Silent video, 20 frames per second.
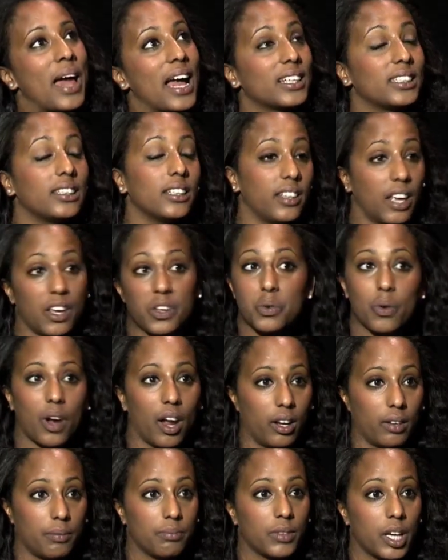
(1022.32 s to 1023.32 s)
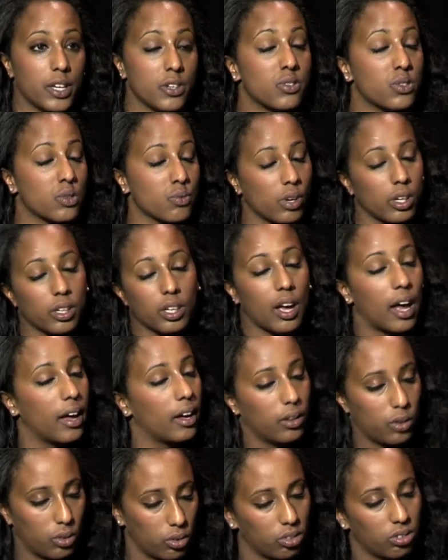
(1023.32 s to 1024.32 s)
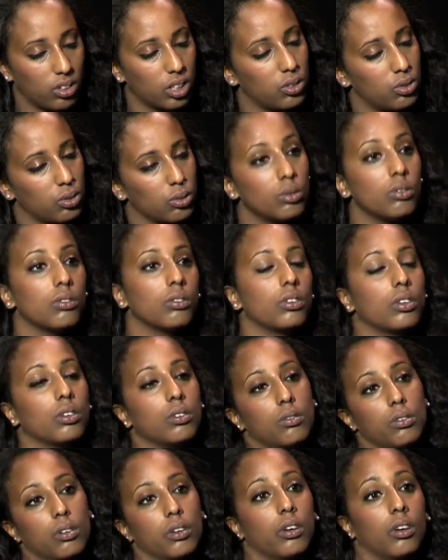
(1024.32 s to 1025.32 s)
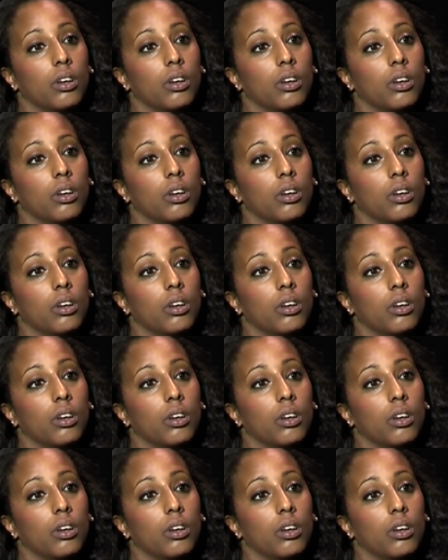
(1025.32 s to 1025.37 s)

Actually, yeah, you're right. I still do, though,